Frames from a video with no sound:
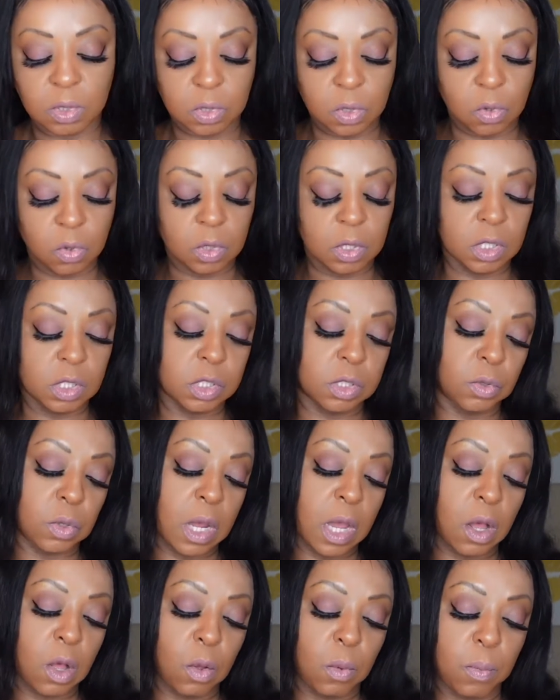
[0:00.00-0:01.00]
told this should
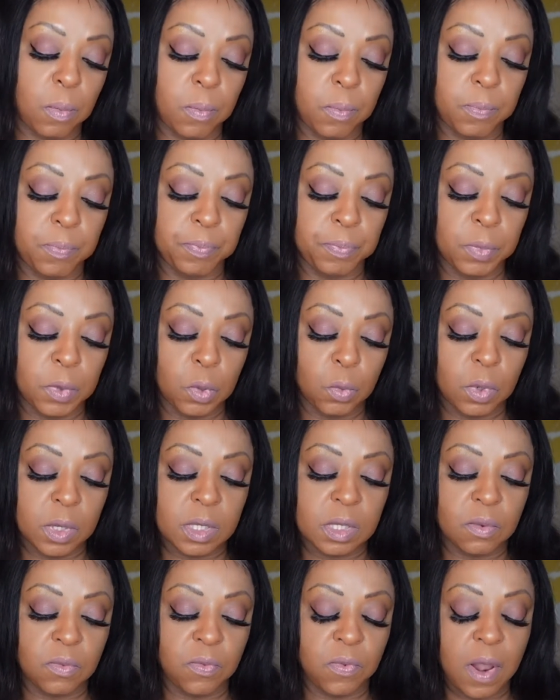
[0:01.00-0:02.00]
help with
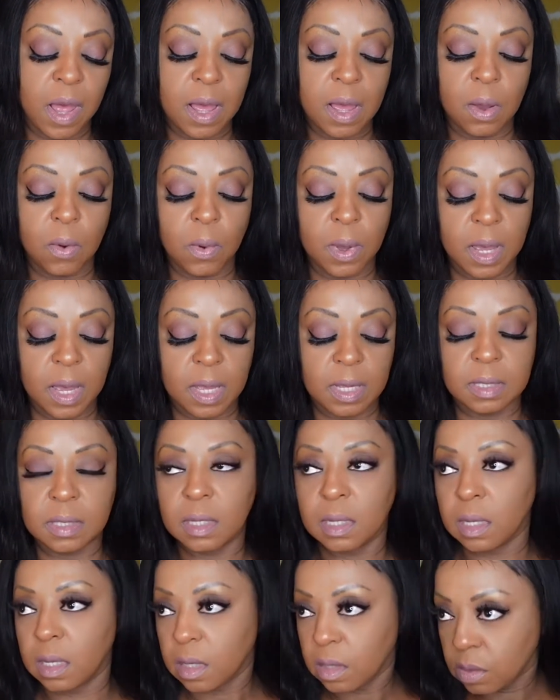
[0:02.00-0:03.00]
some flyaways.
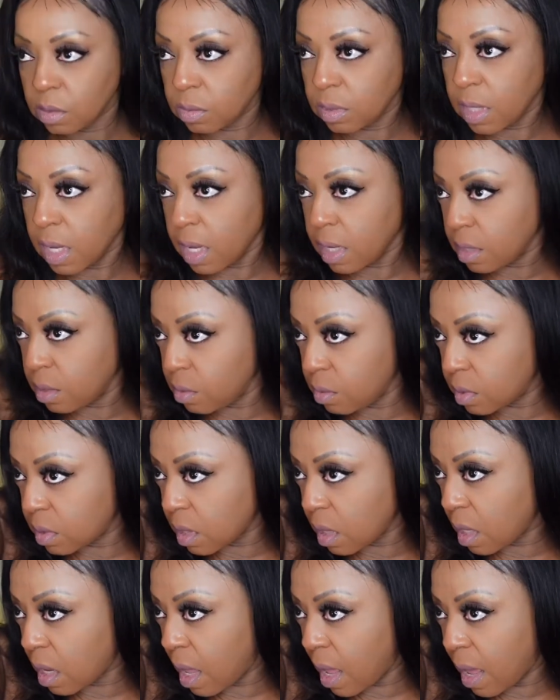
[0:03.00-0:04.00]
Do not use
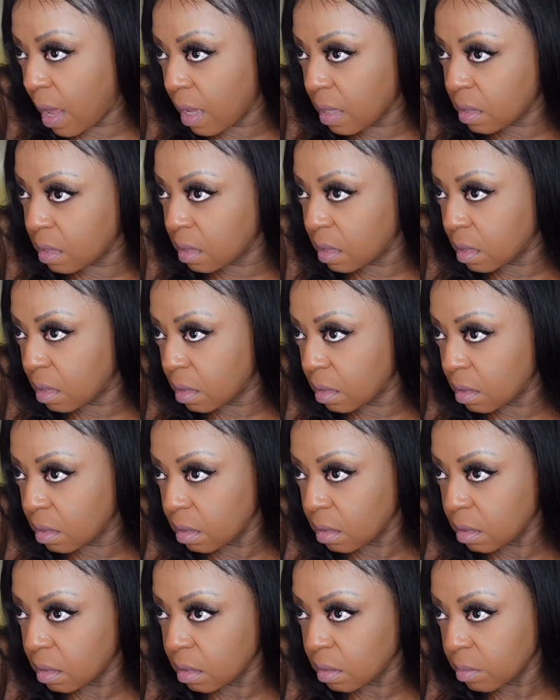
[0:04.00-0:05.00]
a lot.
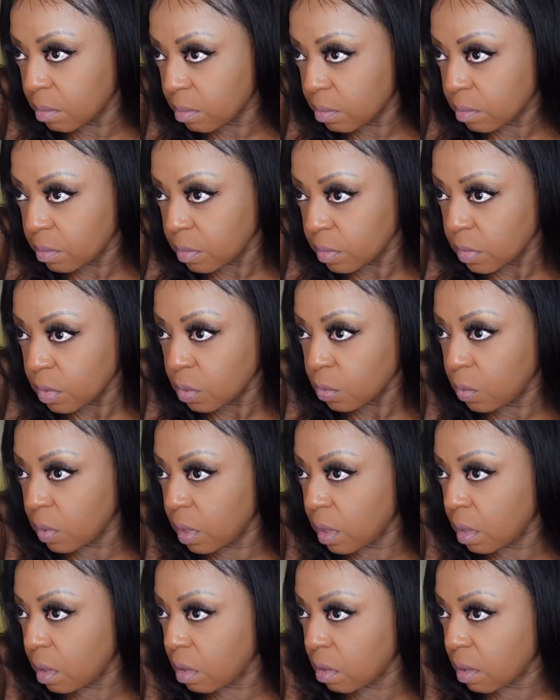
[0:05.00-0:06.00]
We
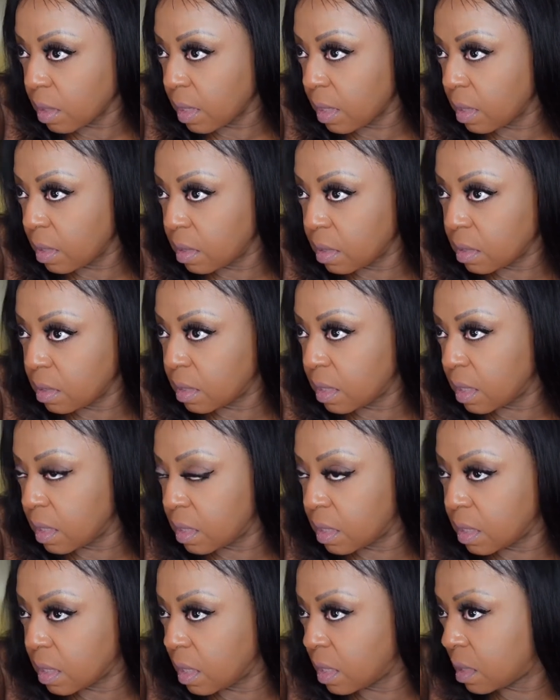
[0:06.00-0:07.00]
are looking
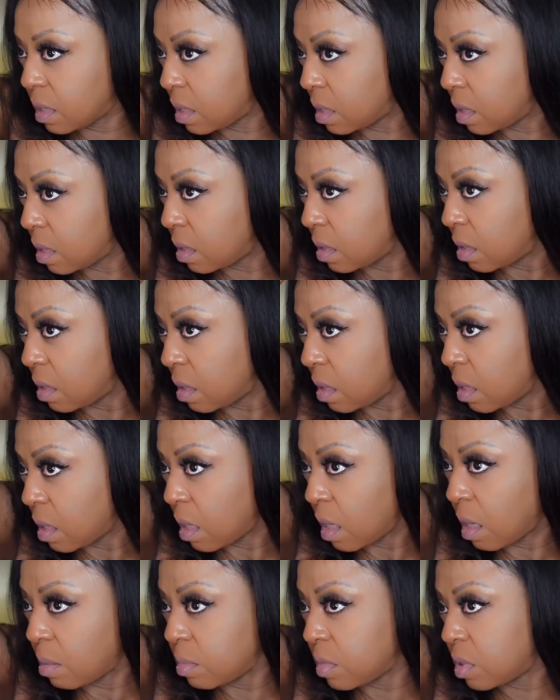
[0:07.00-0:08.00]
decent.
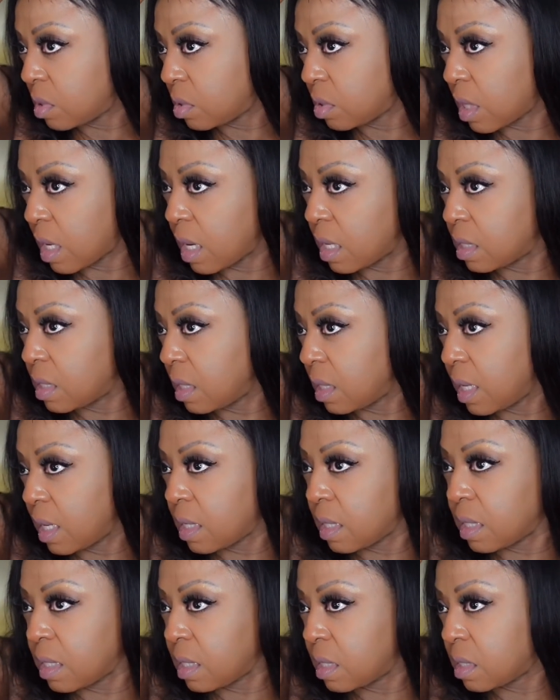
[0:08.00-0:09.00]
I'm just trying to
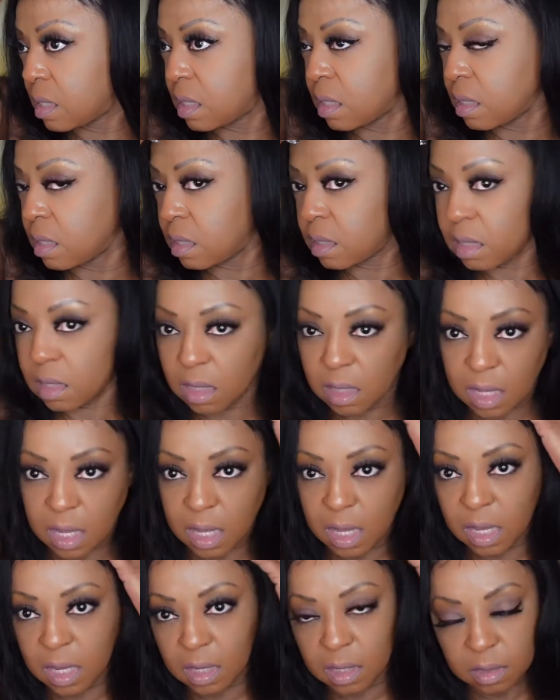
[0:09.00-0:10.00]
get this to
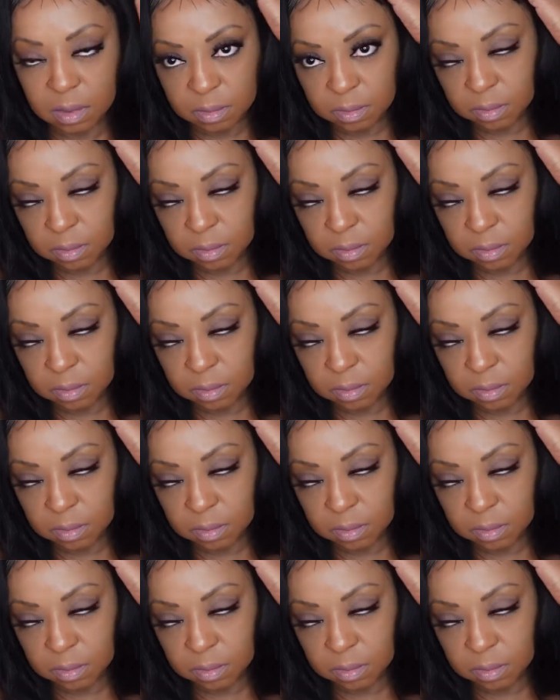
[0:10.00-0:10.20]
lay.